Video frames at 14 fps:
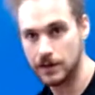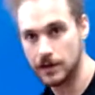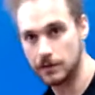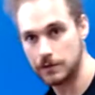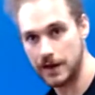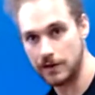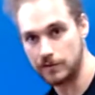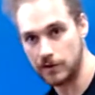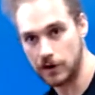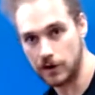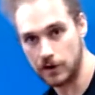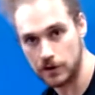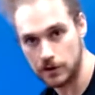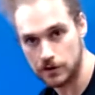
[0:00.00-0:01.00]
and we have
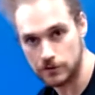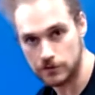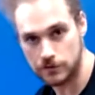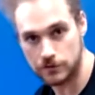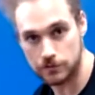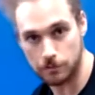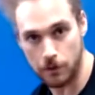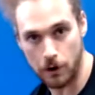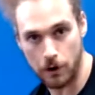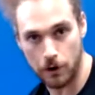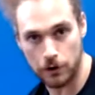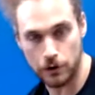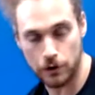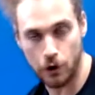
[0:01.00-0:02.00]
our
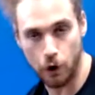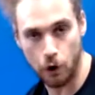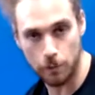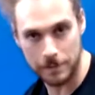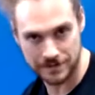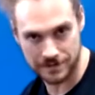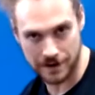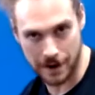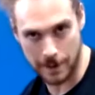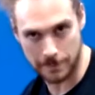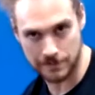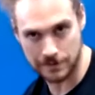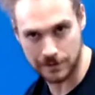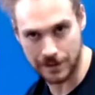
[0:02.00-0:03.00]
small open
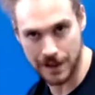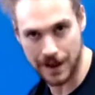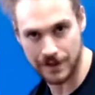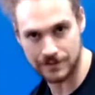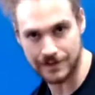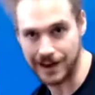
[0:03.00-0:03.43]
topped glass,